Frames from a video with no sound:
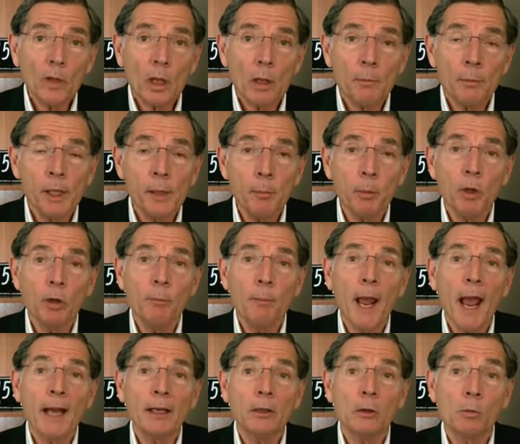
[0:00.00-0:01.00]
People are
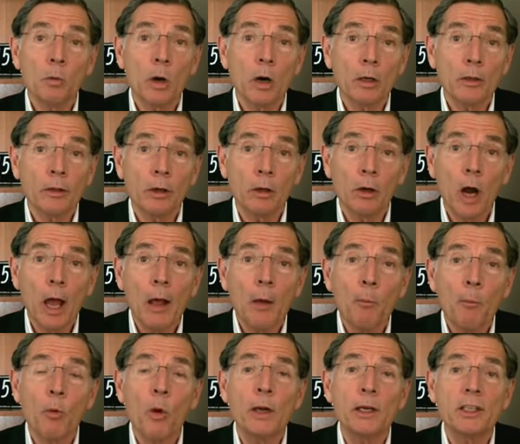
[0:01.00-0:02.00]
back to work. There are
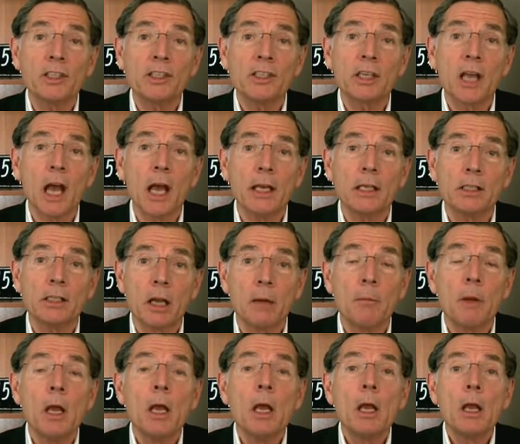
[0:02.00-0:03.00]
help wanted signs
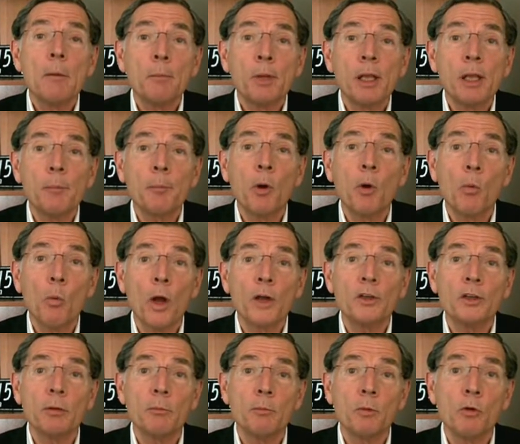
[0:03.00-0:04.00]
up. People want
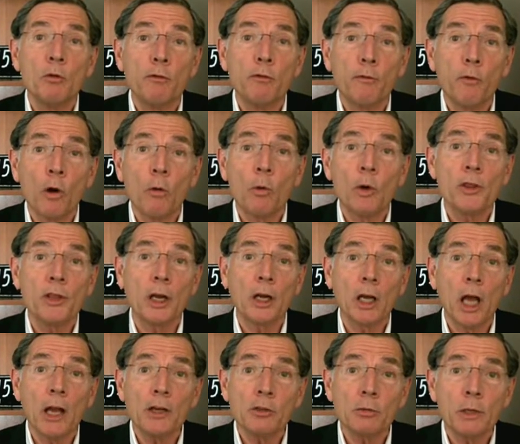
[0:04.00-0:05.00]
to move forward. The
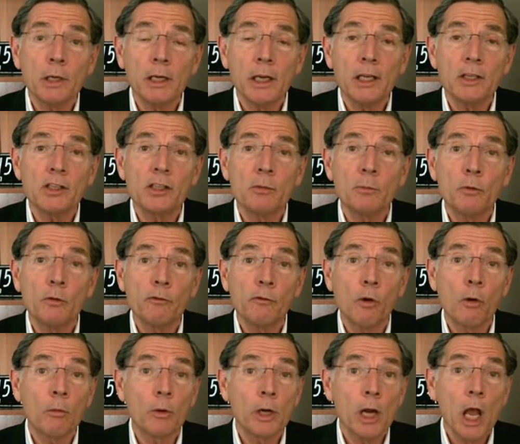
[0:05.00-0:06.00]
country needs to move
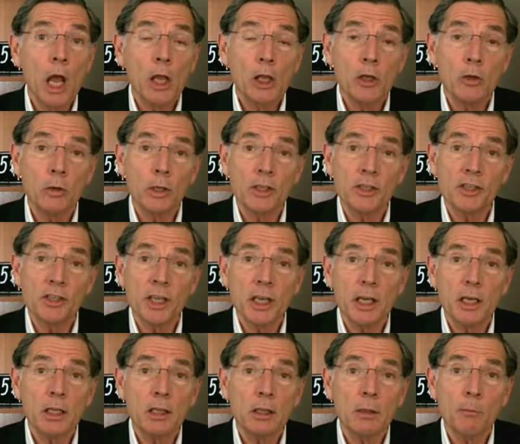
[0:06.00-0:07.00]
forward. You can see
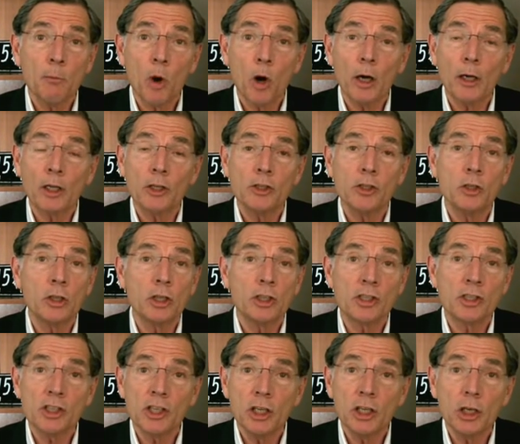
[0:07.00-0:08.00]
it in the markets. You can
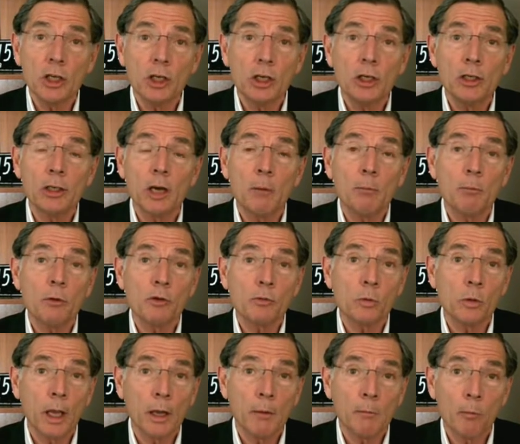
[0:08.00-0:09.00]
see the good numbers.
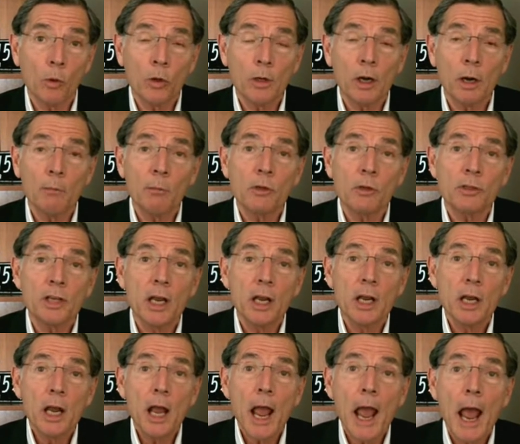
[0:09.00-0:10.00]
We'll get more numbers
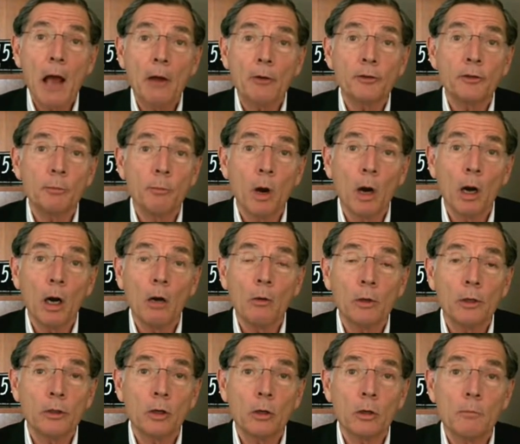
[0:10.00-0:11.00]
out tomorrow
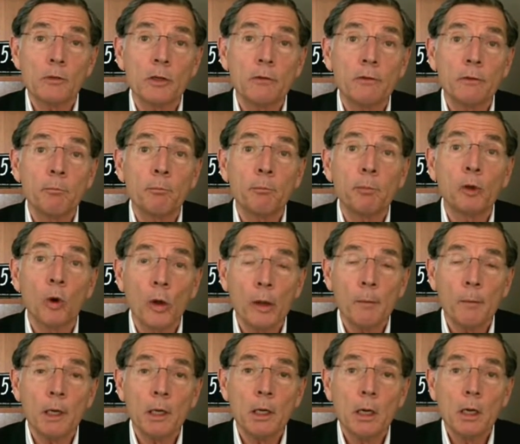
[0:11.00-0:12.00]
in terms of
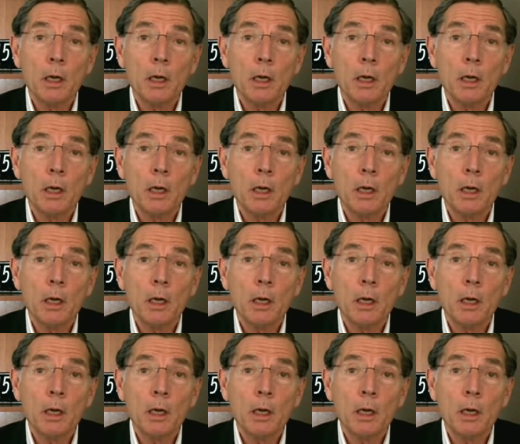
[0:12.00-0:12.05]
employment.